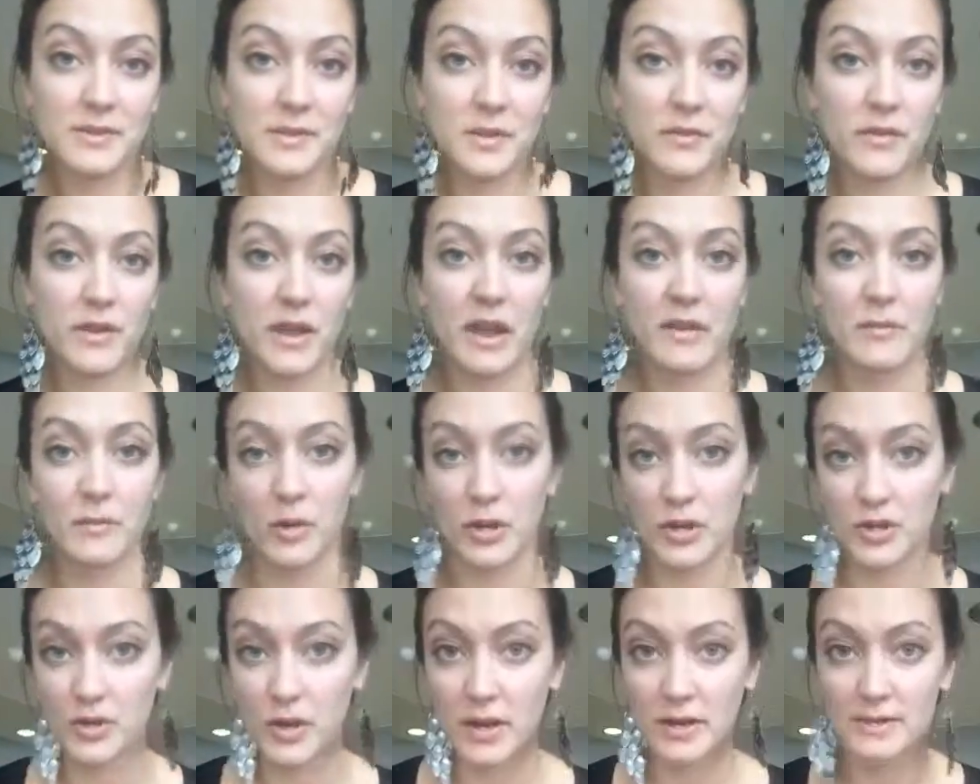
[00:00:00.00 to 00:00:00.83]
So if you have
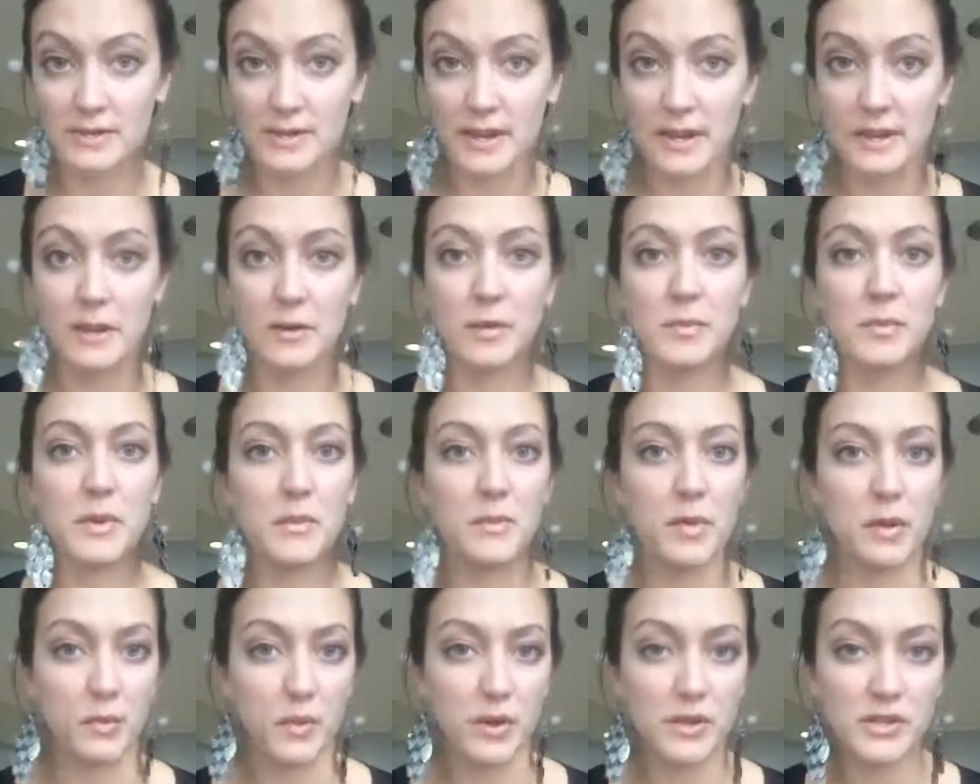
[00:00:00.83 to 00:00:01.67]
more dry skin, it'll be
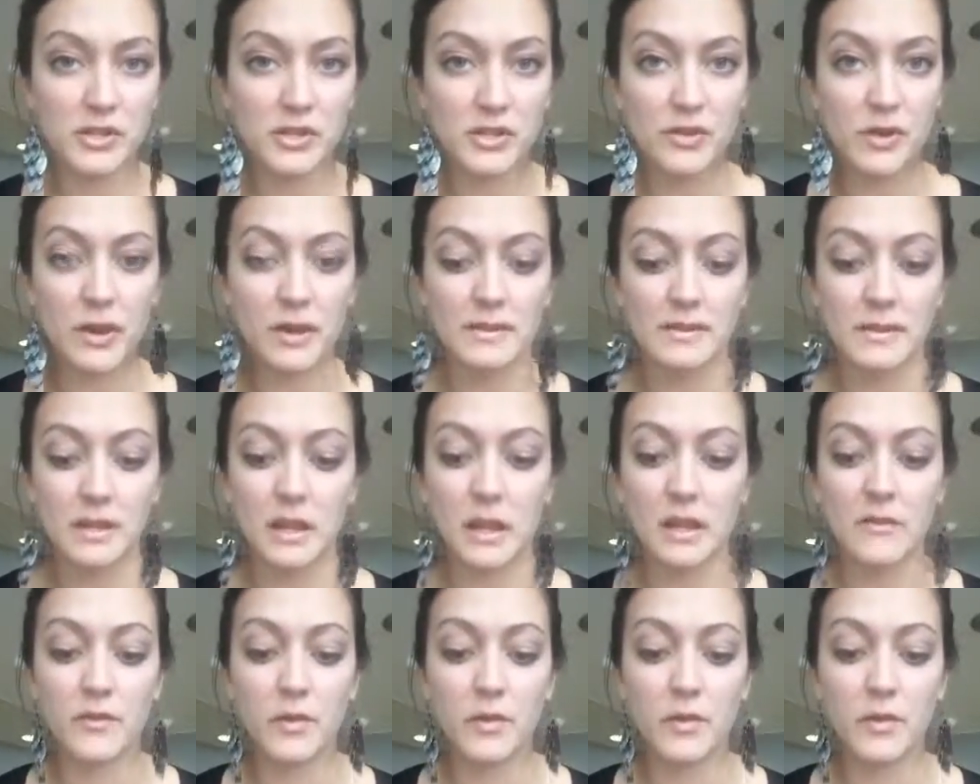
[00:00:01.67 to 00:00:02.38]
more moisturizing.